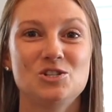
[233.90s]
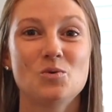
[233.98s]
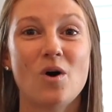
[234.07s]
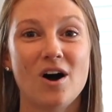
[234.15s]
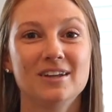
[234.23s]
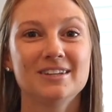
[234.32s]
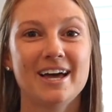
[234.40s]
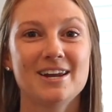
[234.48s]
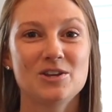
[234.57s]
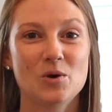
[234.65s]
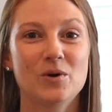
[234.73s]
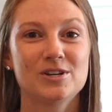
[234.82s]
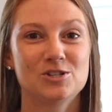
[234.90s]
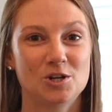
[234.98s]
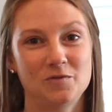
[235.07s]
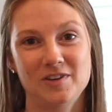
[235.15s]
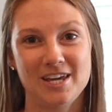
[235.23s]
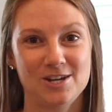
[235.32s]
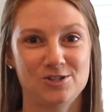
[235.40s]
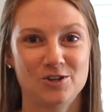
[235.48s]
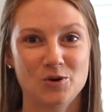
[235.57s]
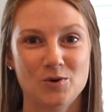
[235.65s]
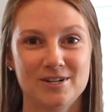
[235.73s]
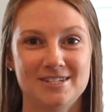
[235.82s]
do online yoga
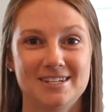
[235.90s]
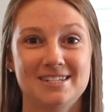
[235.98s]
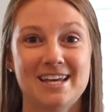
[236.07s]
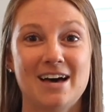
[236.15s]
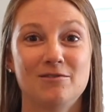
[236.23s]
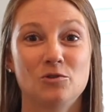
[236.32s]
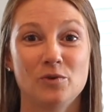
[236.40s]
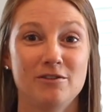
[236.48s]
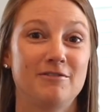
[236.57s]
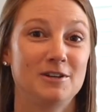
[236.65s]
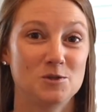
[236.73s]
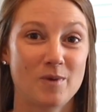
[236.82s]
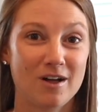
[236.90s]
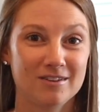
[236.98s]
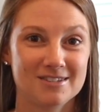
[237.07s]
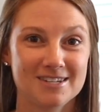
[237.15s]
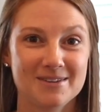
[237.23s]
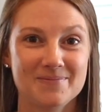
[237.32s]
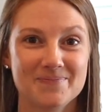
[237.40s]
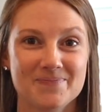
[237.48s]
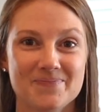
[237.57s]
certification courses have a refund policy?